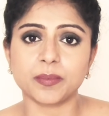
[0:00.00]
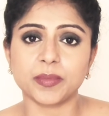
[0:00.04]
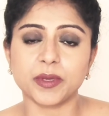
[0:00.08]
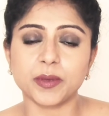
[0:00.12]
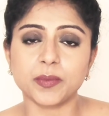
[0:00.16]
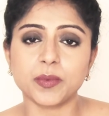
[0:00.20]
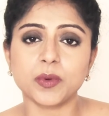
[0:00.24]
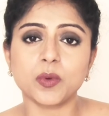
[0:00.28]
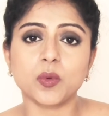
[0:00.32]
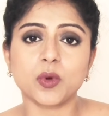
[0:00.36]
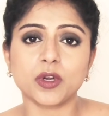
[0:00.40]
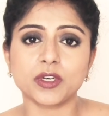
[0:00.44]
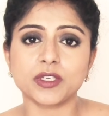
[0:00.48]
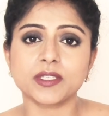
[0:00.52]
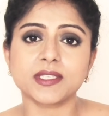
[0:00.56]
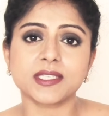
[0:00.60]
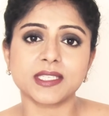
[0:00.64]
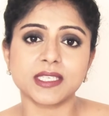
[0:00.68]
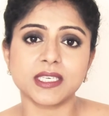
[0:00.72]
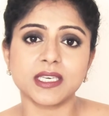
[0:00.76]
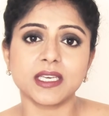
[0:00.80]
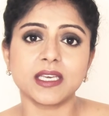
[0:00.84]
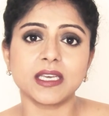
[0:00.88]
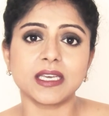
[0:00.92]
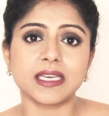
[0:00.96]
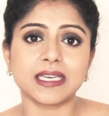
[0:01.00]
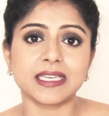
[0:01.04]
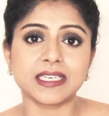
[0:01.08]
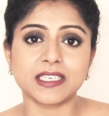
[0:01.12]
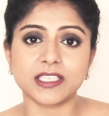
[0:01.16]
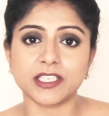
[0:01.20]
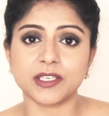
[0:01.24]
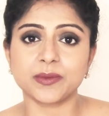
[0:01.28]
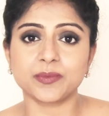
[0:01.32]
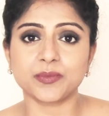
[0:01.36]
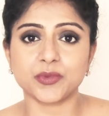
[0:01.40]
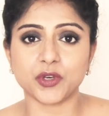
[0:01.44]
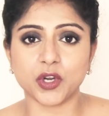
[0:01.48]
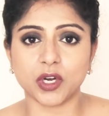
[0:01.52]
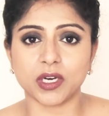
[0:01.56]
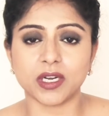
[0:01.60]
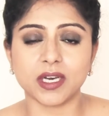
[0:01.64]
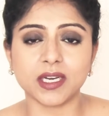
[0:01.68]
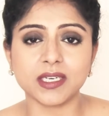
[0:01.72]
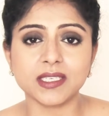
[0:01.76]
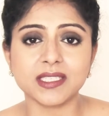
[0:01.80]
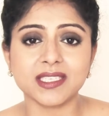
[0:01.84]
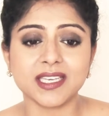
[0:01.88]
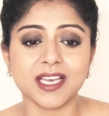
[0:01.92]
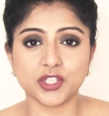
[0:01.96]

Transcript: people want to see Indian products,